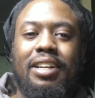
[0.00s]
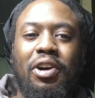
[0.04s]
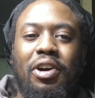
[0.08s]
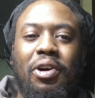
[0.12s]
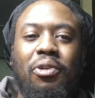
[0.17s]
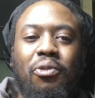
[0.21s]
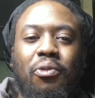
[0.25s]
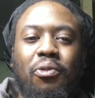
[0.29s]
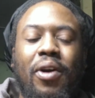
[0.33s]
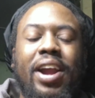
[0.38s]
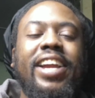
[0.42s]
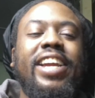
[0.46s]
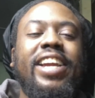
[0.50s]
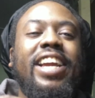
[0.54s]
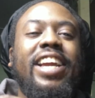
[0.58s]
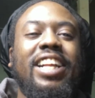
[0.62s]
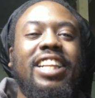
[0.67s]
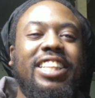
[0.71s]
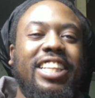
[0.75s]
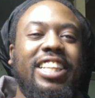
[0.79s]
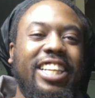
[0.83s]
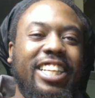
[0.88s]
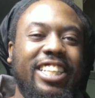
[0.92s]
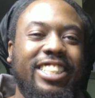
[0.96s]

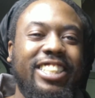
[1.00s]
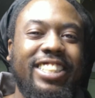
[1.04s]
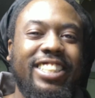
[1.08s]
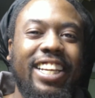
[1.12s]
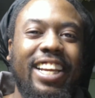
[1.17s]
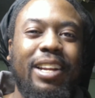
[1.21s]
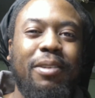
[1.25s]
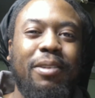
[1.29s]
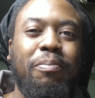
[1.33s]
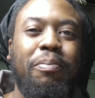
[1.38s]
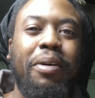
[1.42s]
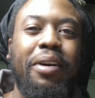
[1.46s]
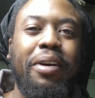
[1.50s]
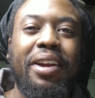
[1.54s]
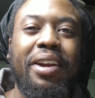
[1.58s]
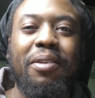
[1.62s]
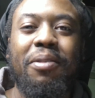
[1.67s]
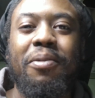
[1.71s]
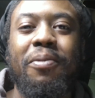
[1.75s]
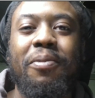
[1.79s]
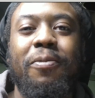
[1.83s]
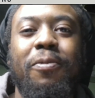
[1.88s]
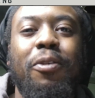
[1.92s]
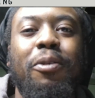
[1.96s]
ranking list and
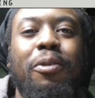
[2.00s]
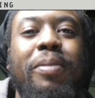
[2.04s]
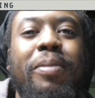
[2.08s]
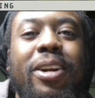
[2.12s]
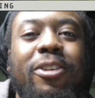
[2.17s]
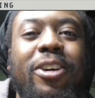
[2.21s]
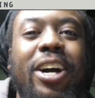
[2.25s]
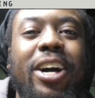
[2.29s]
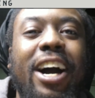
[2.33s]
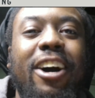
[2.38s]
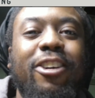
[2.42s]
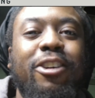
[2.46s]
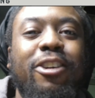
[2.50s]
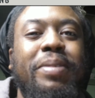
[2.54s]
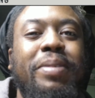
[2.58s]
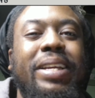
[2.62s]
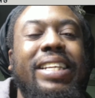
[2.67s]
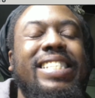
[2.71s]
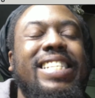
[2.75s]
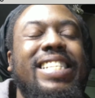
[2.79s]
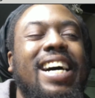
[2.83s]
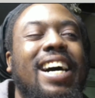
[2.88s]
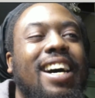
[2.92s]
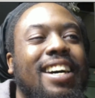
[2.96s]
putting Full Metal
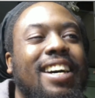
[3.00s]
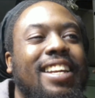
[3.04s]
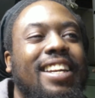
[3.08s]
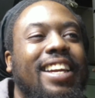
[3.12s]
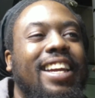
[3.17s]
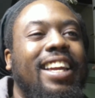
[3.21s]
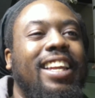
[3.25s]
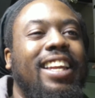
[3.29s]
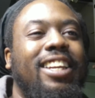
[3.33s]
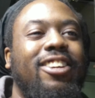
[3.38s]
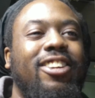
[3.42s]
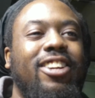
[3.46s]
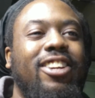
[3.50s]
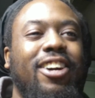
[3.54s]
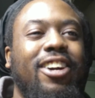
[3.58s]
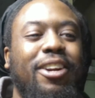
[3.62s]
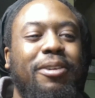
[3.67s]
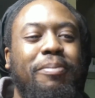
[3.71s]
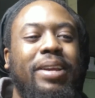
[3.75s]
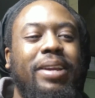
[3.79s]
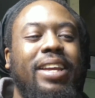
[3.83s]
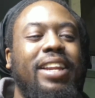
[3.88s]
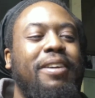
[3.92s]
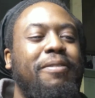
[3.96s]
Alchemist on it. You know what I
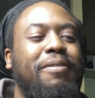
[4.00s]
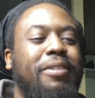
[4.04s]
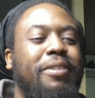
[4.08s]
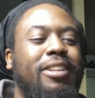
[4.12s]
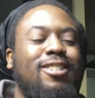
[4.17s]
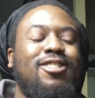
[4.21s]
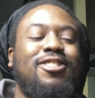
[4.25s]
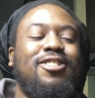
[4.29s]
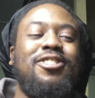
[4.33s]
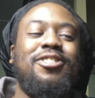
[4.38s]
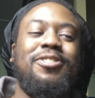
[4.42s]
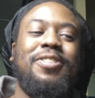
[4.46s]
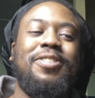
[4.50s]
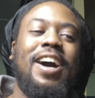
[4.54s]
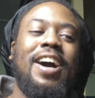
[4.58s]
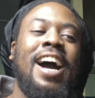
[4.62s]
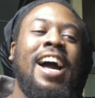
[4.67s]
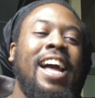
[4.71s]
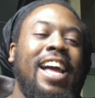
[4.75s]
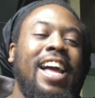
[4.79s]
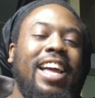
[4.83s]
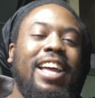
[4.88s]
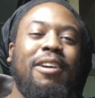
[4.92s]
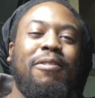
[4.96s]
mean? If it's too
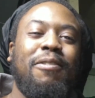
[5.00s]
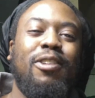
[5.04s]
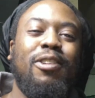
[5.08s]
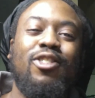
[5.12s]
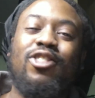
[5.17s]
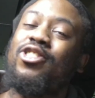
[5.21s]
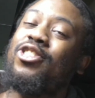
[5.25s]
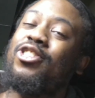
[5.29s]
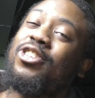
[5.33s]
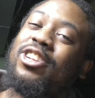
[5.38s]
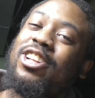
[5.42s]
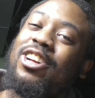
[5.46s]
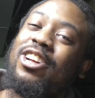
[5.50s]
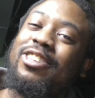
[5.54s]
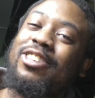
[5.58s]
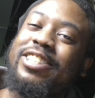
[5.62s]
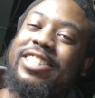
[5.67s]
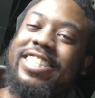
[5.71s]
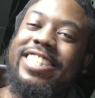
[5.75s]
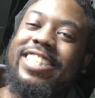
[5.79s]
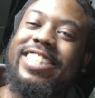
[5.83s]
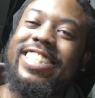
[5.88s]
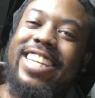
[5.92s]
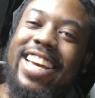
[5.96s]

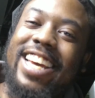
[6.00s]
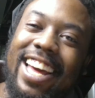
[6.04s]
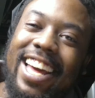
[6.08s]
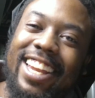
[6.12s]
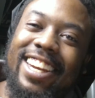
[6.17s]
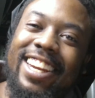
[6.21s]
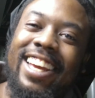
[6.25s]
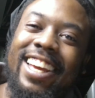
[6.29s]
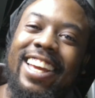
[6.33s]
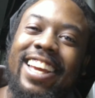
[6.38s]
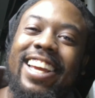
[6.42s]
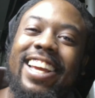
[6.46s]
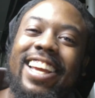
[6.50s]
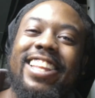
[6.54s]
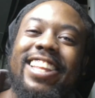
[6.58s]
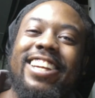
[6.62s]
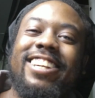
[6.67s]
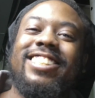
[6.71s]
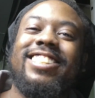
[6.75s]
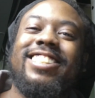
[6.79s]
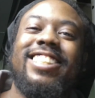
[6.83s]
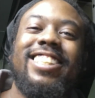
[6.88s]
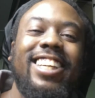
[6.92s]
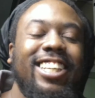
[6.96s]
close to 10,
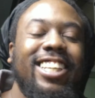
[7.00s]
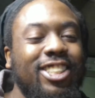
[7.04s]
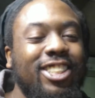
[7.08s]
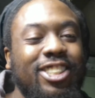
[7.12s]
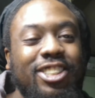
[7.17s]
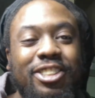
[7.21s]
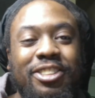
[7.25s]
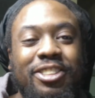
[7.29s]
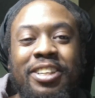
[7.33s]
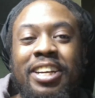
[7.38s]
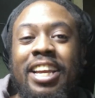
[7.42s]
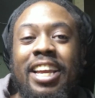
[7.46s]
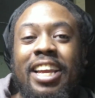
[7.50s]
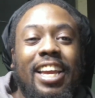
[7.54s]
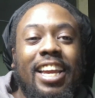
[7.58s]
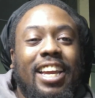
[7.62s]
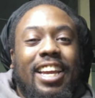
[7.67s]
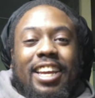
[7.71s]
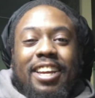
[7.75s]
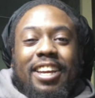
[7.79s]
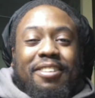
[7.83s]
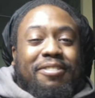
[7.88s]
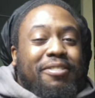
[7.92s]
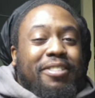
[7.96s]
there's an issue,
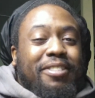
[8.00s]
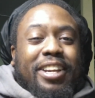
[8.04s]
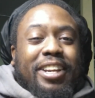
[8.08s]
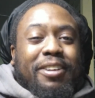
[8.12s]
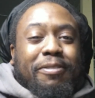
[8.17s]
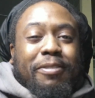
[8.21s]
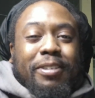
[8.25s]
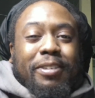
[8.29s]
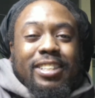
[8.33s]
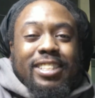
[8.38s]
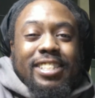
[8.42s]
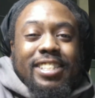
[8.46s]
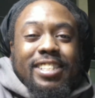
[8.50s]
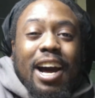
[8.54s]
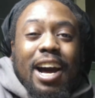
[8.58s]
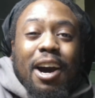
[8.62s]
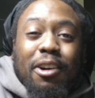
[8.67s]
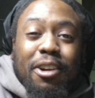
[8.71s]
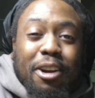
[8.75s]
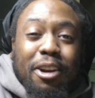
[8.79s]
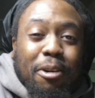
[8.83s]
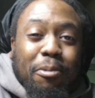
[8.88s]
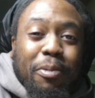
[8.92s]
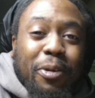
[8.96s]
and if it's
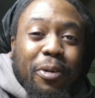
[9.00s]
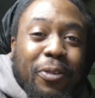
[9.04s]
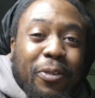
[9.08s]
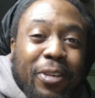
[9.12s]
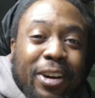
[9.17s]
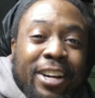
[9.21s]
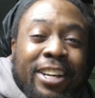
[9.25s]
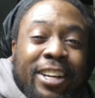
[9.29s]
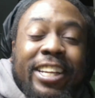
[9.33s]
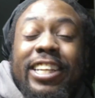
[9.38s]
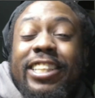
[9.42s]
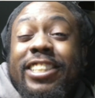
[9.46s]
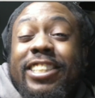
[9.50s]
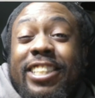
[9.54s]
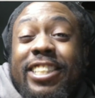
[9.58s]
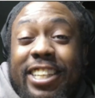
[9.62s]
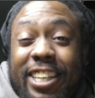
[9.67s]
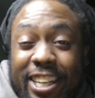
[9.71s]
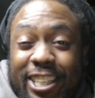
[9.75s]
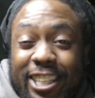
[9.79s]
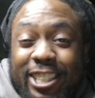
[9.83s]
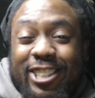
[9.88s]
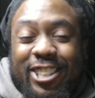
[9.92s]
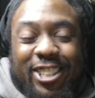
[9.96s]
not number 1, it's an
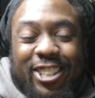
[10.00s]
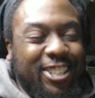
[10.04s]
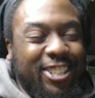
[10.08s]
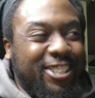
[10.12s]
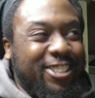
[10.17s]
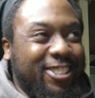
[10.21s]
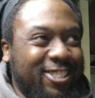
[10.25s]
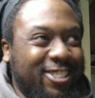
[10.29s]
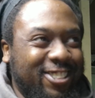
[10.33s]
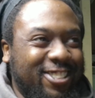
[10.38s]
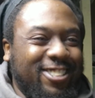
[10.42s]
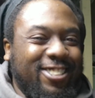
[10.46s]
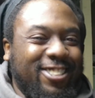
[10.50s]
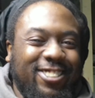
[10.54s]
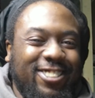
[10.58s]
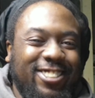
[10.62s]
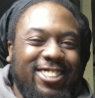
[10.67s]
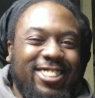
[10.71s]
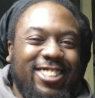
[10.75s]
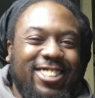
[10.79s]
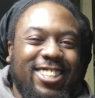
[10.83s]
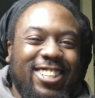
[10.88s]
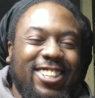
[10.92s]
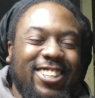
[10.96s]
issue.
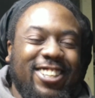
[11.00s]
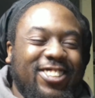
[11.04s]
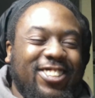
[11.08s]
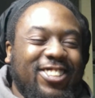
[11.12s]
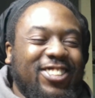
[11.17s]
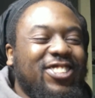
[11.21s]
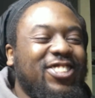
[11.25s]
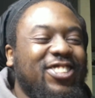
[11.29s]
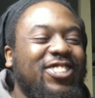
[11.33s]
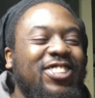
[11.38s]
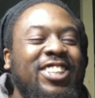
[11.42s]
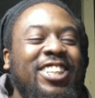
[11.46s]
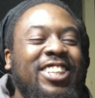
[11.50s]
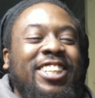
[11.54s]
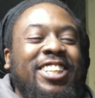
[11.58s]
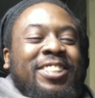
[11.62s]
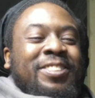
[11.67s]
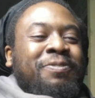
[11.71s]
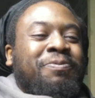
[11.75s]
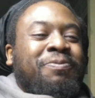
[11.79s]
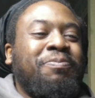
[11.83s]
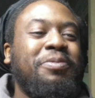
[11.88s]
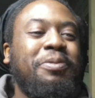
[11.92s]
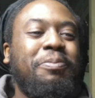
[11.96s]
So,
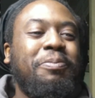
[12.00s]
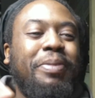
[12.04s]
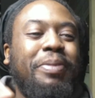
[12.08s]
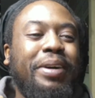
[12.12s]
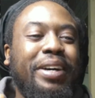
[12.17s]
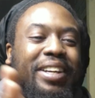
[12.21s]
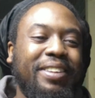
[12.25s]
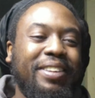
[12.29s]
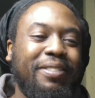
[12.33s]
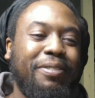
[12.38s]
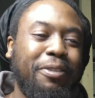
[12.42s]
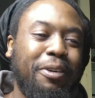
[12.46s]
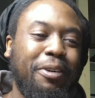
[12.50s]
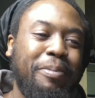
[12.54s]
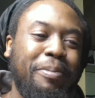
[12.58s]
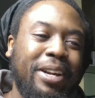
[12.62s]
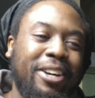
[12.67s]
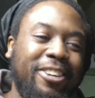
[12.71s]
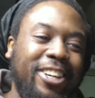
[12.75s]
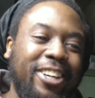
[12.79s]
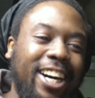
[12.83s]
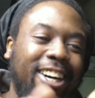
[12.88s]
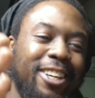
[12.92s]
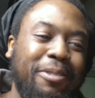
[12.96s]
but Full
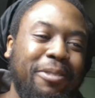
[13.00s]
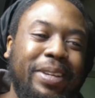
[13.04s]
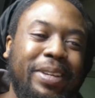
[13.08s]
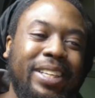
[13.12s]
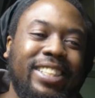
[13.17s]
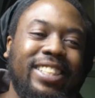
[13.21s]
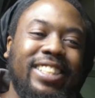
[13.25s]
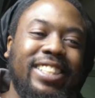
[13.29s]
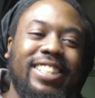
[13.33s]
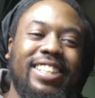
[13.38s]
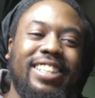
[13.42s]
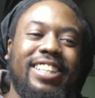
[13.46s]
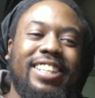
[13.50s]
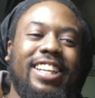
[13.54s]
Metal Alchemist